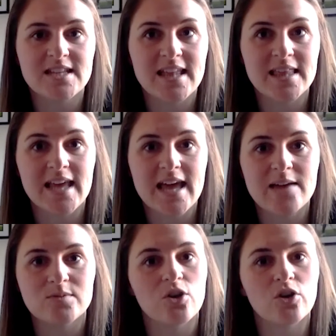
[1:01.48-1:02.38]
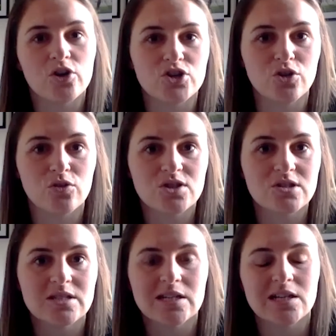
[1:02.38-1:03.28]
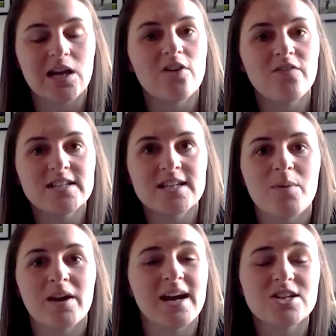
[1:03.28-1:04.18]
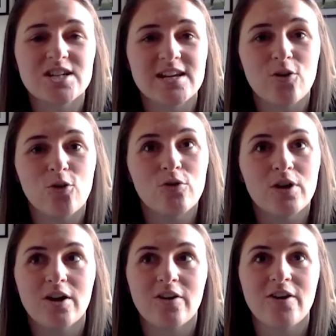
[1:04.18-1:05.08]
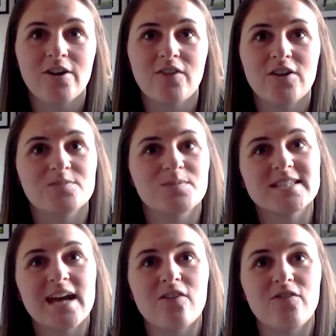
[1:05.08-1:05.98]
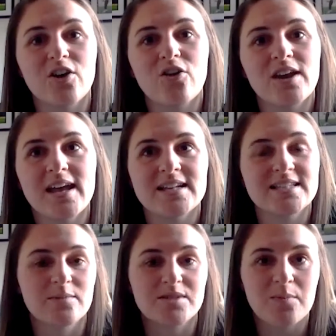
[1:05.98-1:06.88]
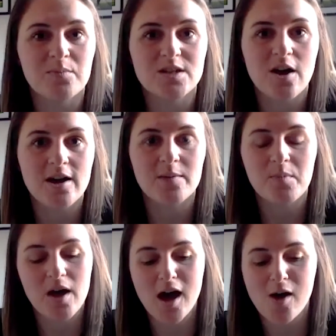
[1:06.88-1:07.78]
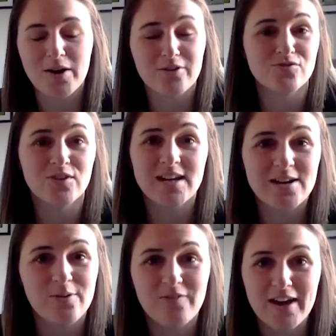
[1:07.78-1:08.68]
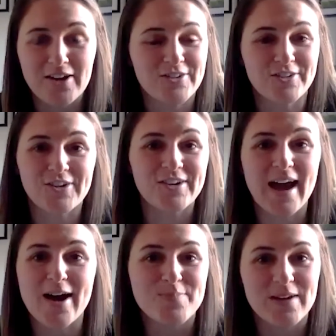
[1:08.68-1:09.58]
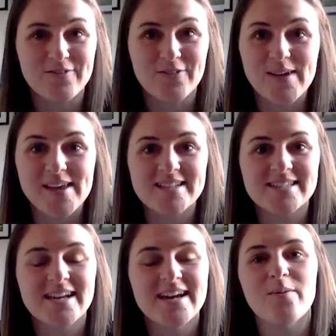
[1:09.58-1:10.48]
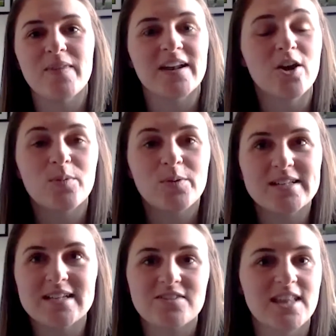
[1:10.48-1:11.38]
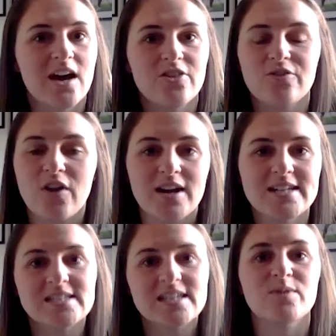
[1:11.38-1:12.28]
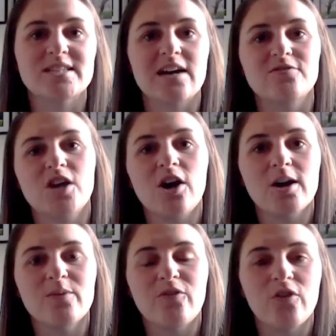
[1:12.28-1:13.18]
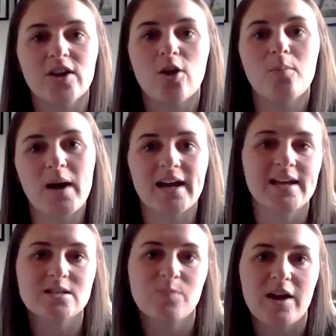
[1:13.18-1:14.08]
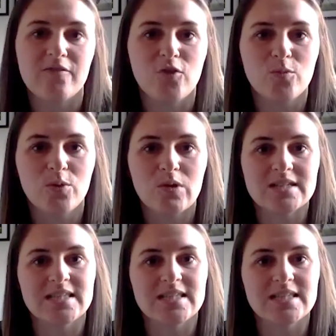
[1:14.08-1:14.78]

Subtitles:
then the games got cut short due to COVID. And I actually caught coronavirus myself. I got it in September time and I was really ill with it. I couldn't get out of bed for weeks. And then a couple of weeks after that, I thought, right, I need to give myself time before I go back into playing football, because the